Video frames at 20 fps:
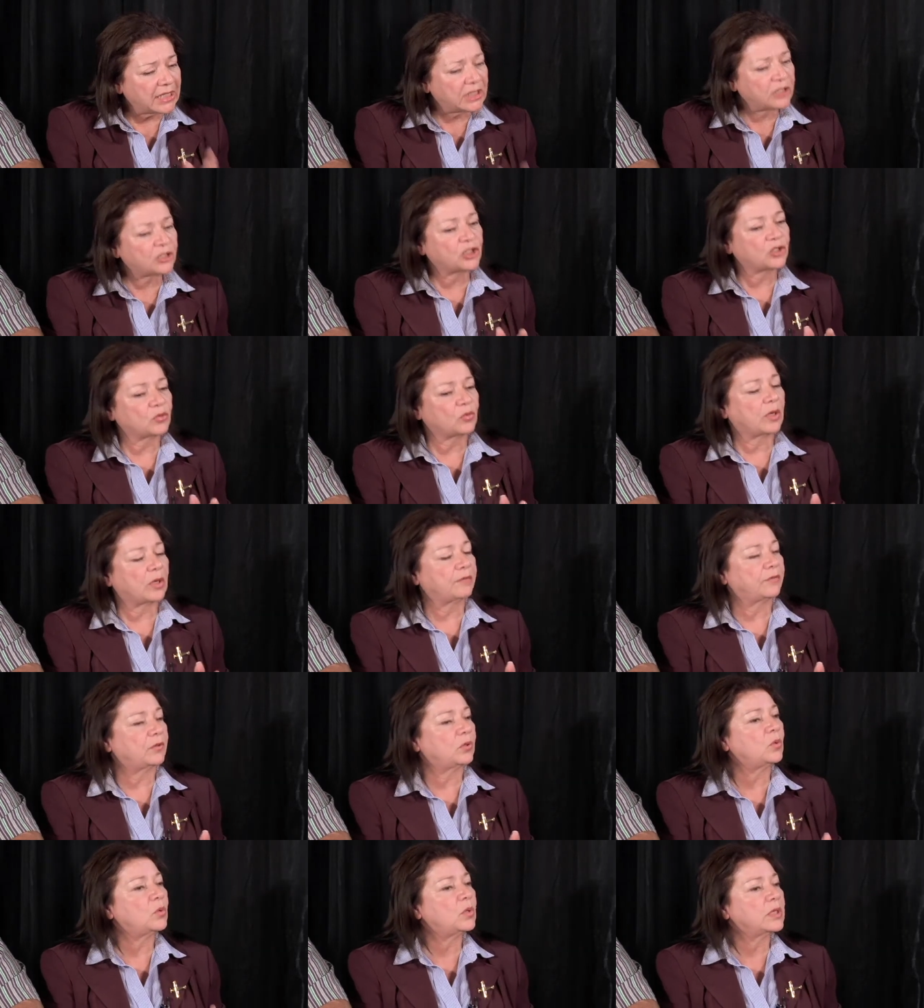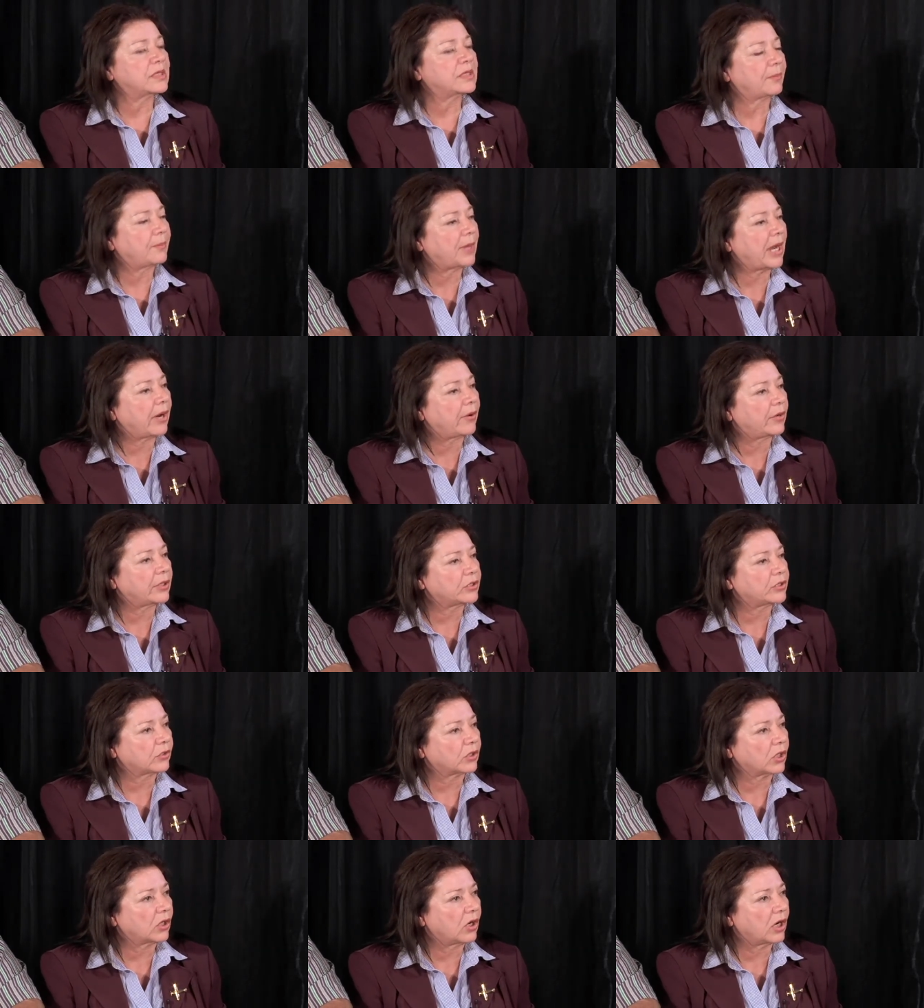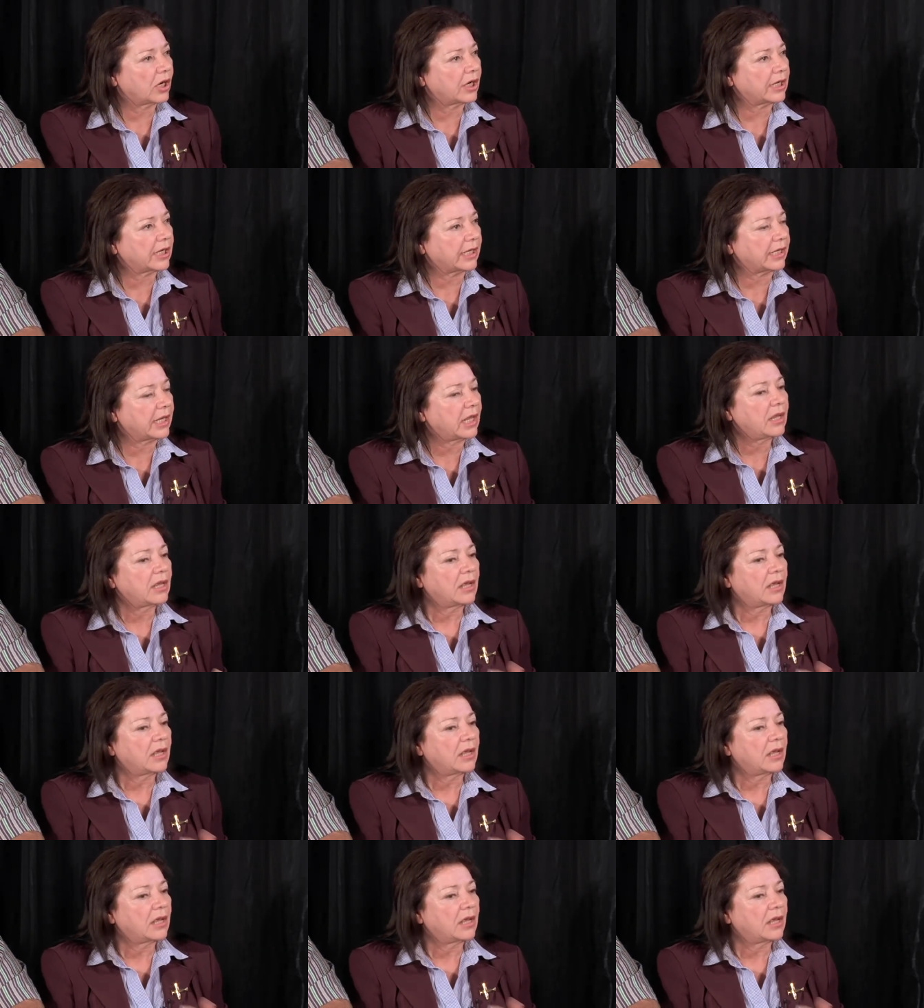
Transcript: issue of who is a parent or a guardian.